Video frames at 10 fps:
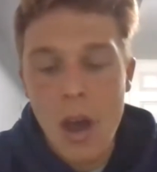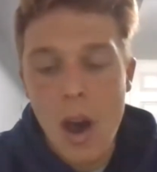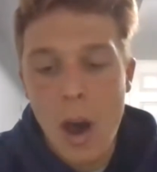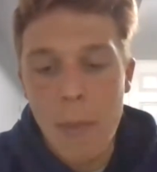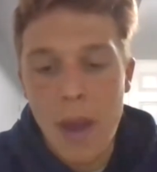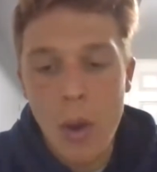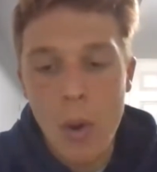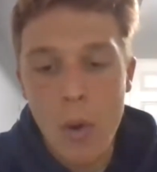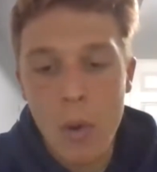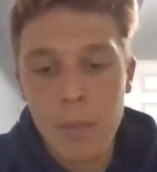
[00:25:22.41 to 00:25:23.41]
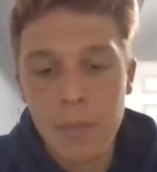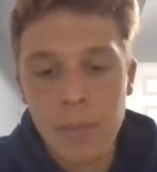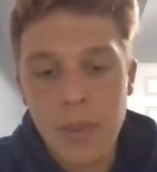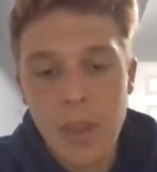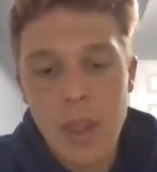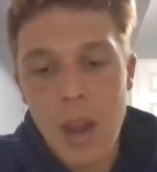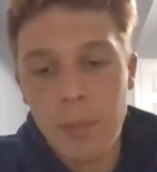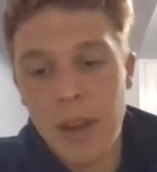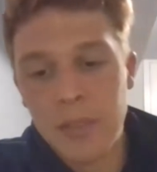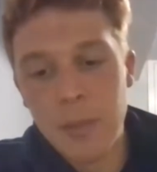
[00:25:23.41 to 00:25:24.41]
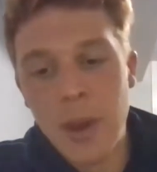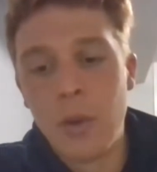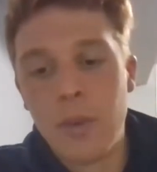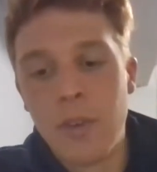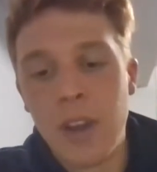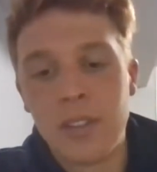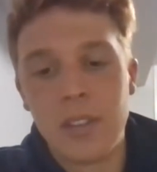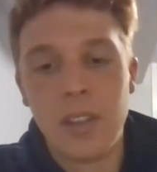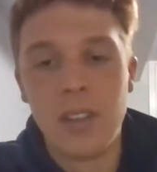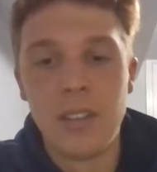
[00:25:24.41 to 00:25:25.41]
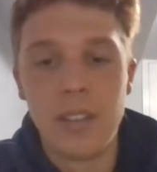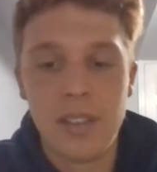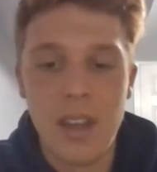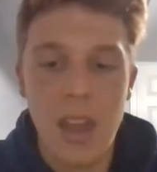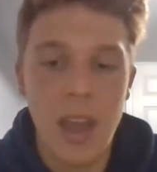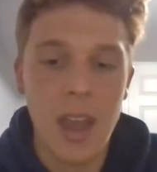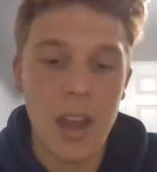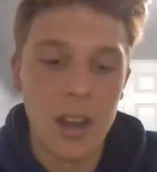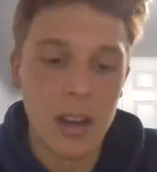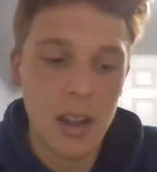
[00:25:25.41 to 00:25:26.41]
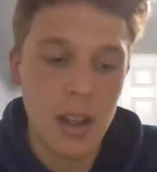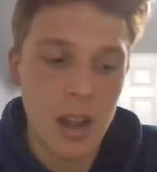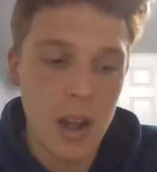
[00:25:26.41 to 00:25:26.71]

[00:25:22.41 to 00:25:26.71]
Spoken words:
at home, and I'm left to my own devices, and